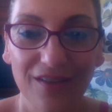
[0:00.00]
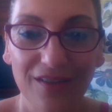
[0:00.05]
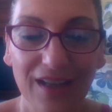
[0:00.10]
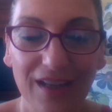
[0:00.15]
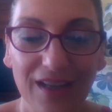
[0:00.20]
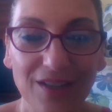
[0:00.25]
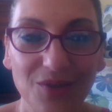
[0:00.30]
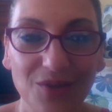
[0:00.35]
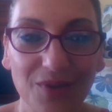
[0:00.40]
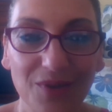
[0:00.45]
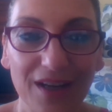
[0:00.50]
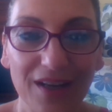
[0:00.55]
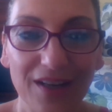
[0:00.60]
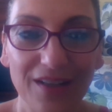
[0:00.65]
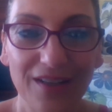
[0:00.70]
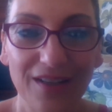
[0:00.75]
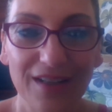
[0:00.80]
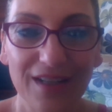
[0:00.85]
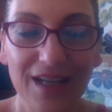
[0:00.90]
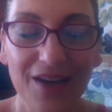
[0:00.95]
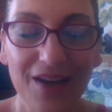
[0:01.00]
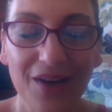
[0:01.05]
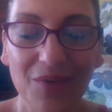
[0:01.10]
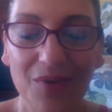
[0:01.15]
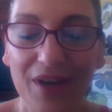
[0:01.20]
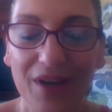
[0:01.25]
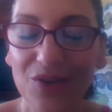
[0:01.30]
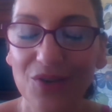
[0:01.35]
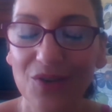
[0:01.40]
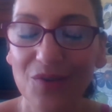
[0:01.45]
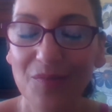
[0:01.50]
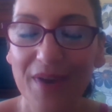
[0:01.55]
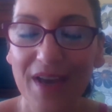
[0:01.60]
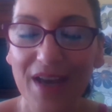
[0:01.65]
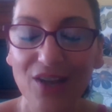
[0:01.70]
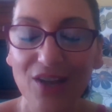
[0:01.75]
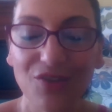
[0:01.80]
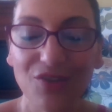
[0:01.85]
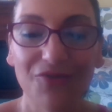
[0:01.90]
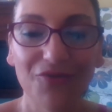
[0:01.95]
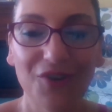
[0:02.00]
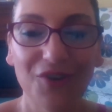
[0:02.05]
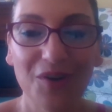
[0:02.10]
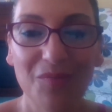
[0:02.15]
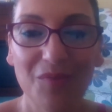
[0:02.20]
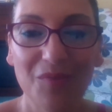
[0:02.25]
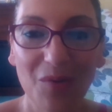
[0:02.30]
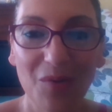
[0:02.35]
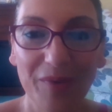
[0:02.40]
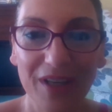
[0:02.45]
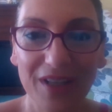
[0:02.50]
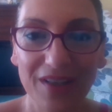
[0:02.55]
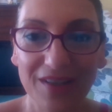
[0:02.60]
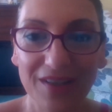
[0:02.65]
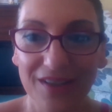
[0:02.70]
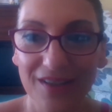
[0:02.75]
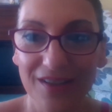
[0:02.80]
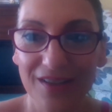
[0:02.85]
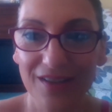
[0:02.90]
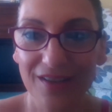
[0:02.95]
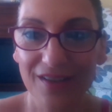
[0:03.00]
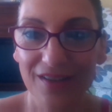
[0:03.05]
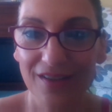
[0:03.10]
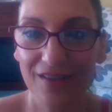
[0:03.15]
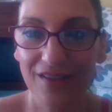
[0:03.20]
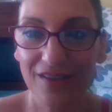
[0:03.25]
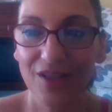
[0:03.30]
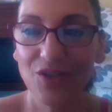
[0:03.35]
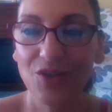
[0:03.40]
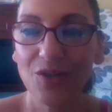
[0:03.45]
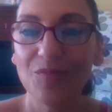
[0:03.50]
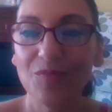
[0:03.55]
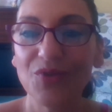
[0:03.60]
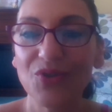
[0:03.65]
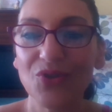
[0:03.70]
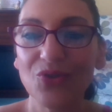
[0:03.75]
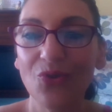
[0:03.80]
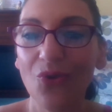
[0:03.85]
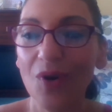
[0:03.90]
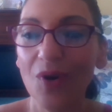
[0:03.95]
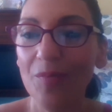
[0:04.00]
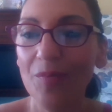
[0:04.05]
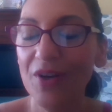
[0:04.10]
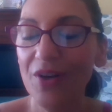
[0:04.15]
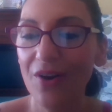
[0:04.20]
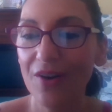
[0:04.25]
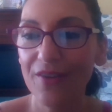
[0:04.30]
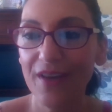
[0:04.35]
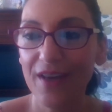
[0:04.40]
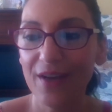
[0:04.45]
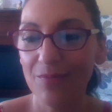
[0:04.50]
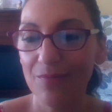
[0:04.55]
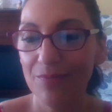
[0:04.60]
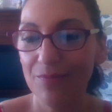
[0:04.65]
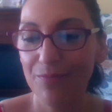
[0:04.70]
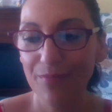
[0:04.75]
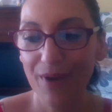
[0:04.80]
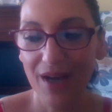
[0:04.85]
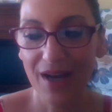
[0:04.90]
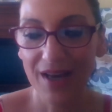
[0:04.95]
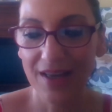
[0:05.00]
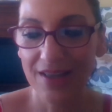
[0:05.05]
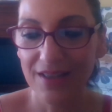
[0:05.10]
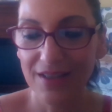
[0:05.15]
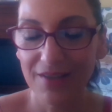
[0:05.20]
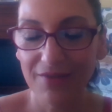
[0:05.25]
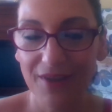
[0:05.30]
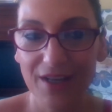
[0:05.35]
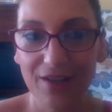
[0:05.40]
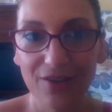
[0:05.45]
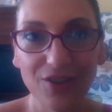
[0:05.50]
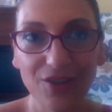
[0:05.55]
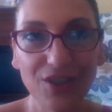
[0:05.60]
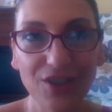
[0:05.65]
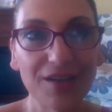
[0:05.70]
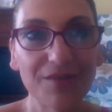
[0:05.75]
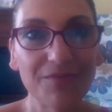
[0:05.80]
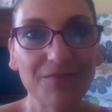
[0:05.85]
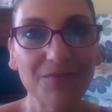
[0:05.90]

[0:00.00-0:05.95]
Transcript: That's right. Now I want you to imagine for a moment as you're absorbing all that positive energy,